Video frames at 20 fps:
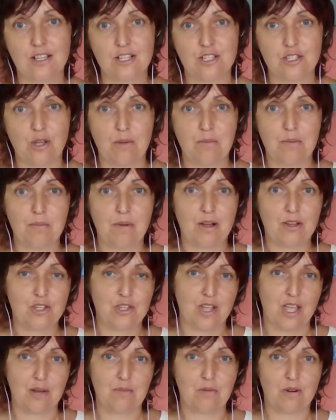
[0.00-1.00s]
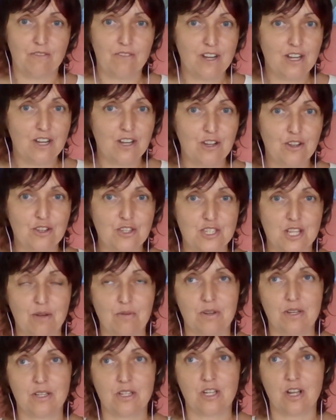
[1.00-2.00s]
So I'm about to add more videos. I
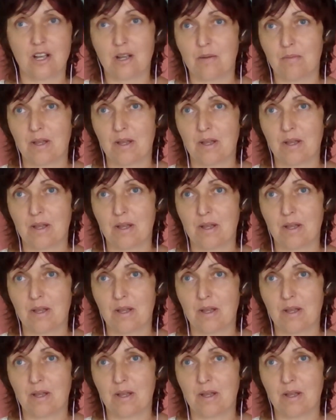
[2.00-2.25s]
want to talk